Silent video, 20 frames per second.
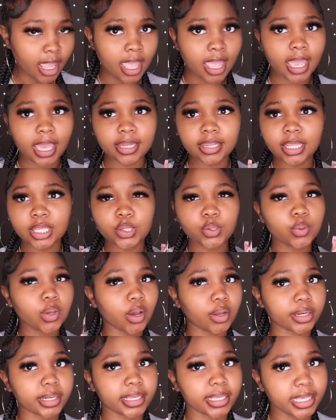and then you
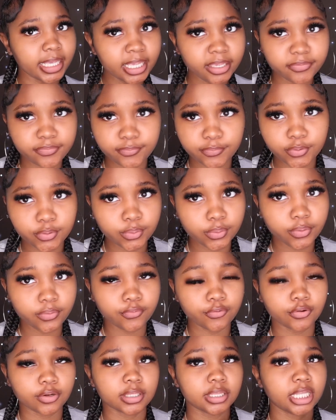gotta eat food
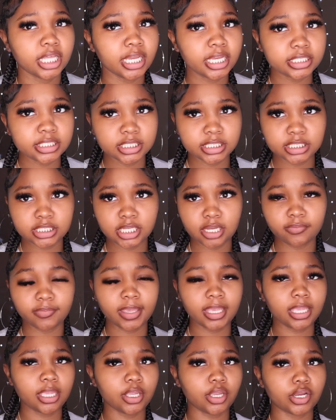for lunch and stuff
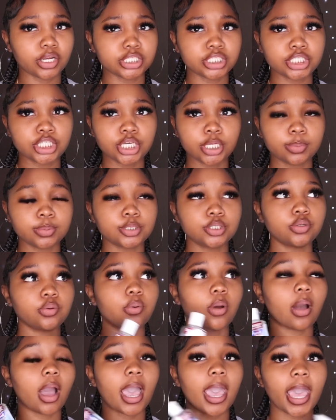eating your chips
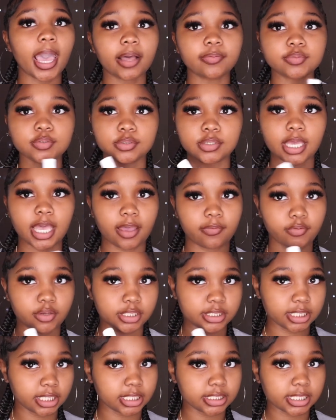you have to have
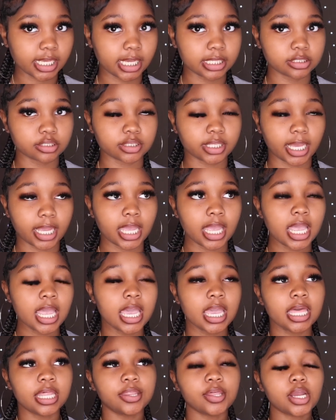your sanitizer like
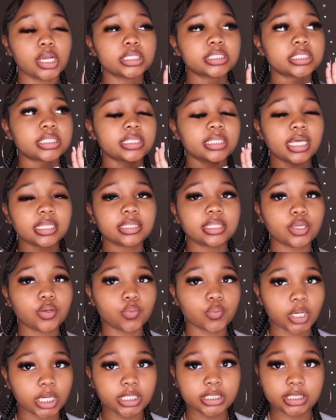there's
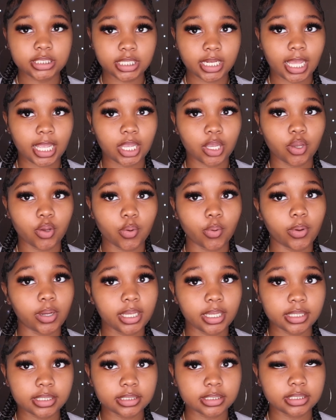nothing worse than like
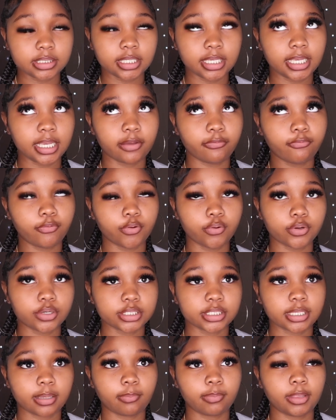going to get food
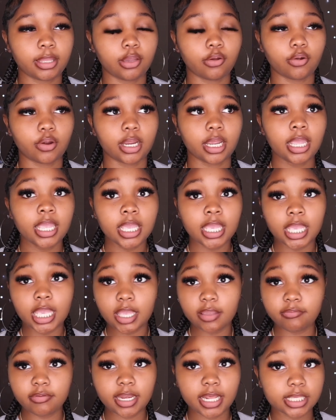or something or
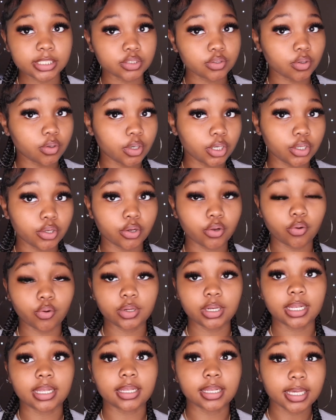even at school you're
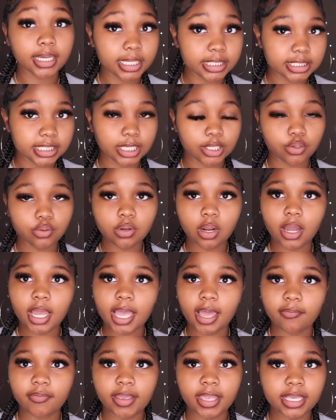going to lunch and you don't
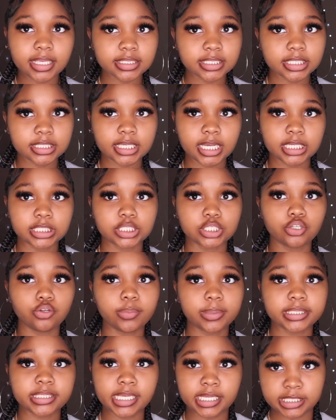have hand sanitizer
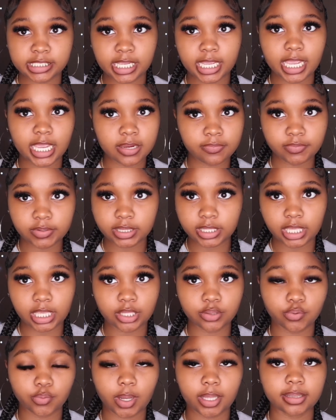you've been touching
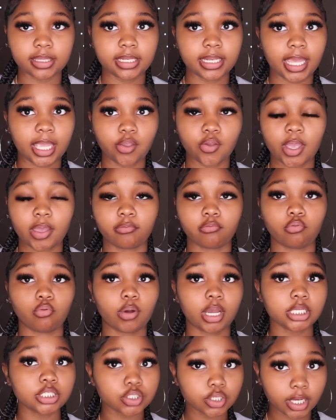everything throughout the day you haven't
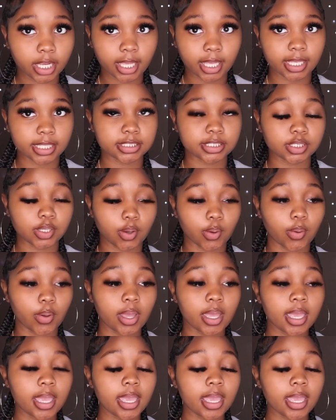washed your hands so